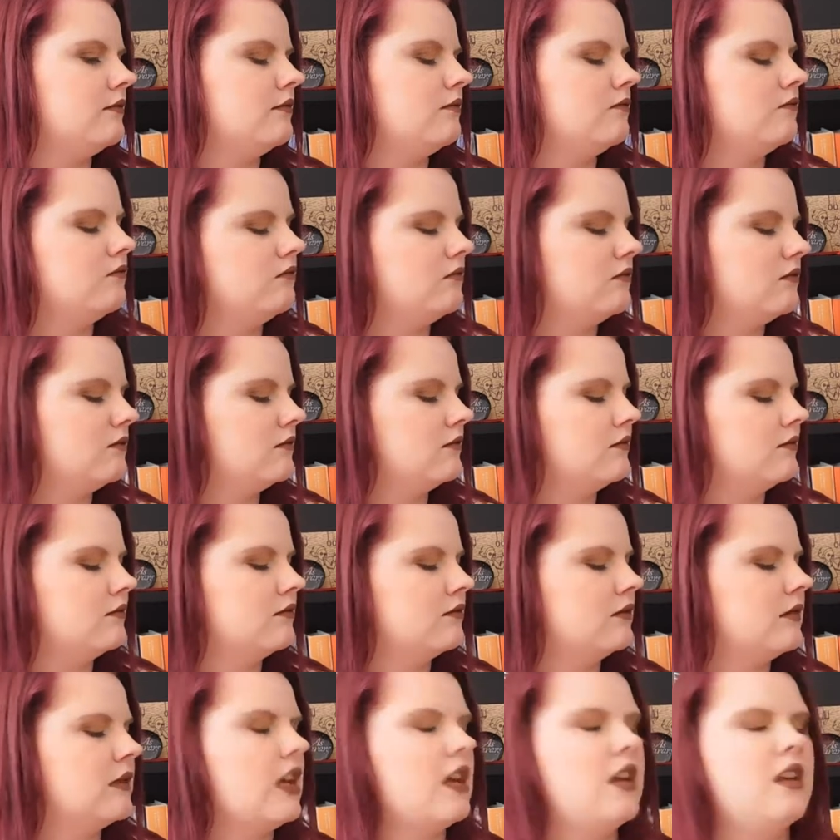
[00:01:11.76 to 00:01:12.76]

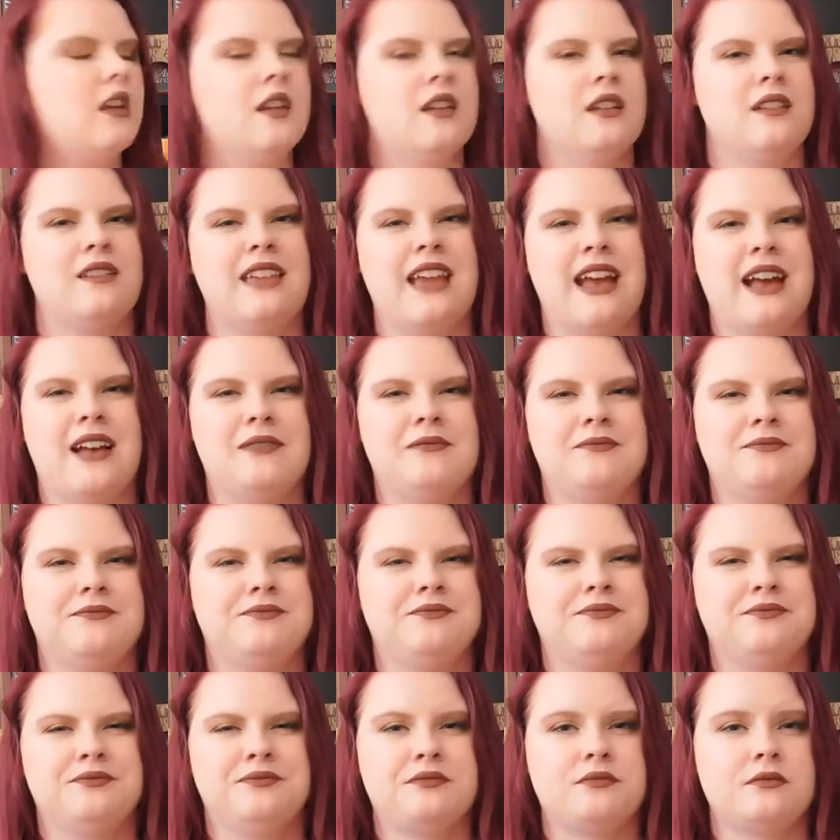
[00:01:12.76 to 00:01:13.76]
yeah.
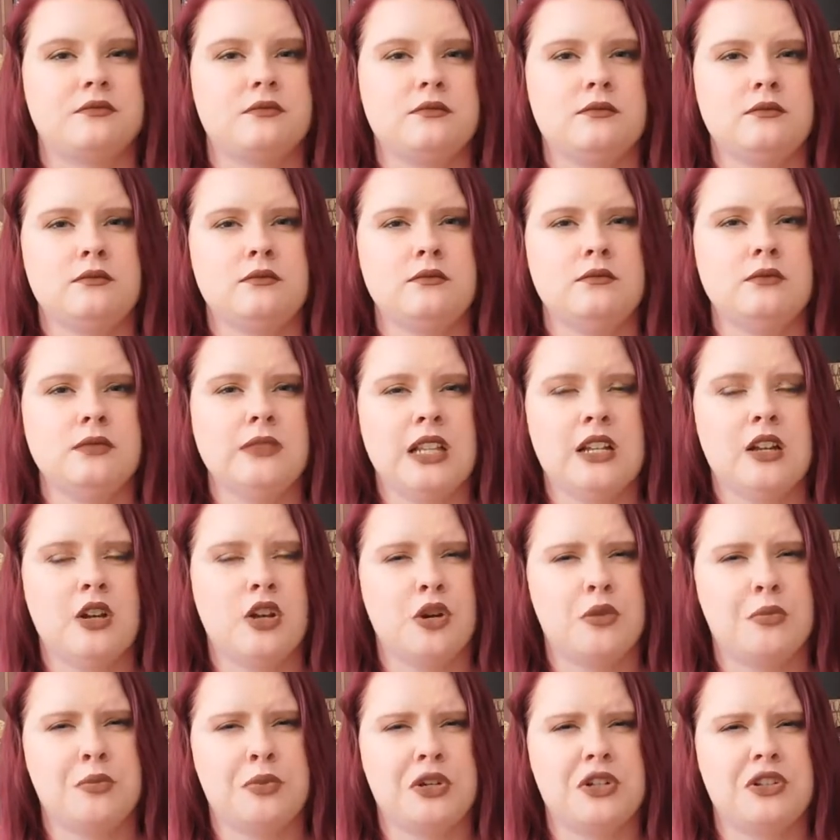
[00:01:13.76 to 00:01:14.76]

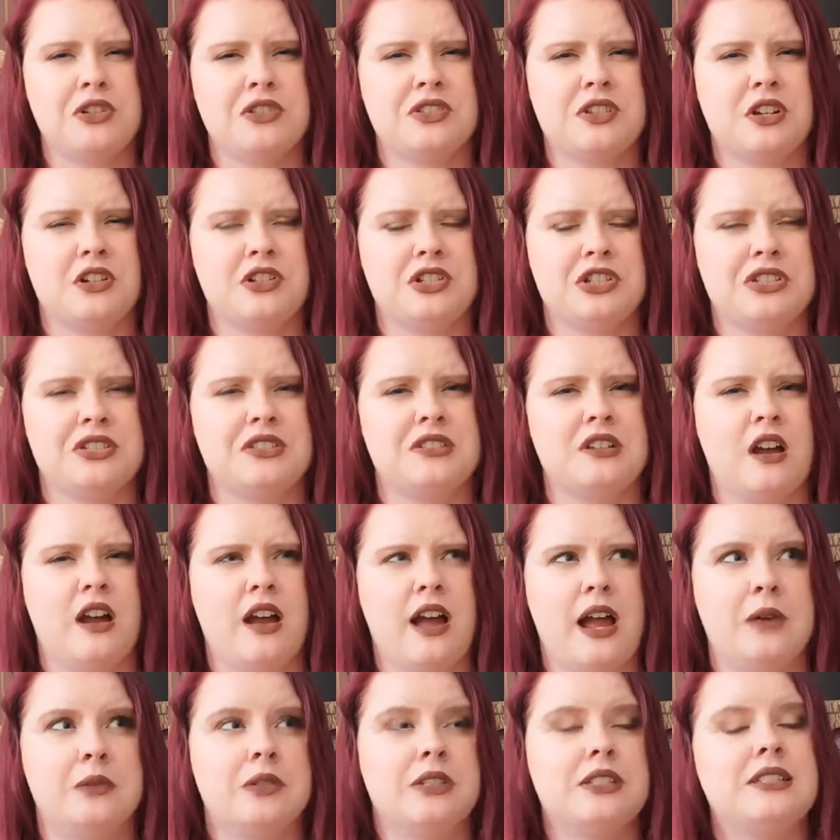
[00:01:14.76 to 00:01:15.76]
Her books are just
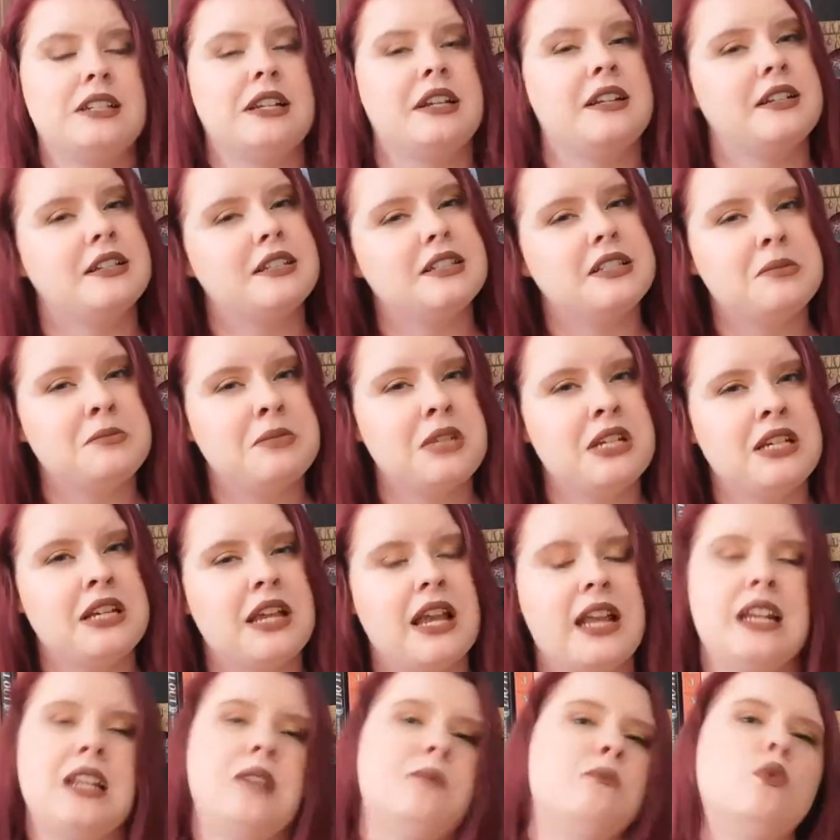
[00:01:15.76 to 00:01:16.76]
not outstanding to me
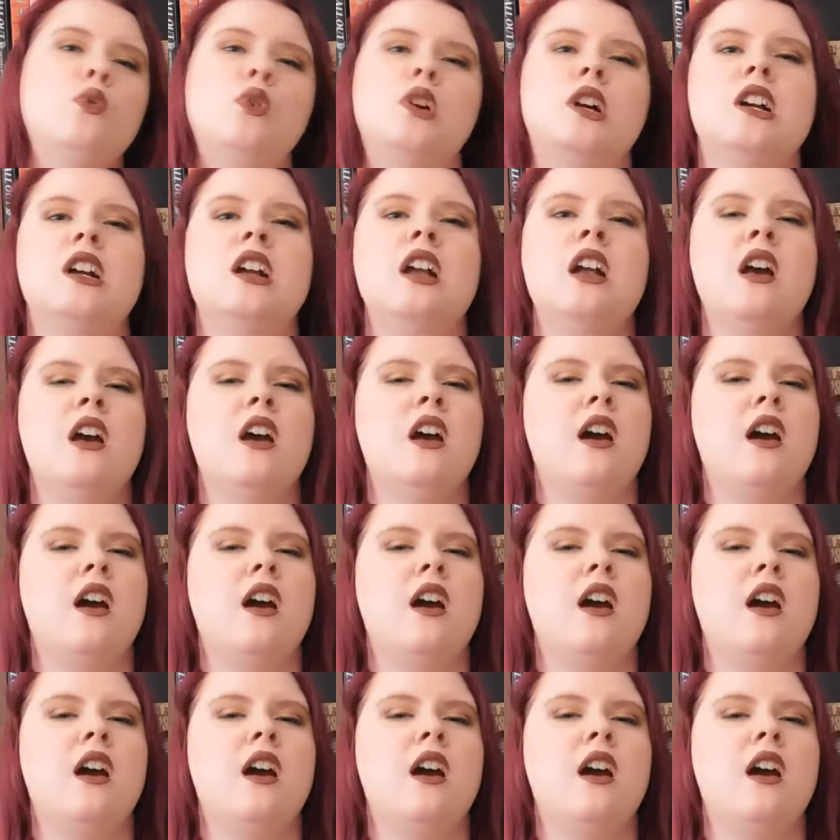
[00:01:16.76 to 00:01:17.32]
anymore.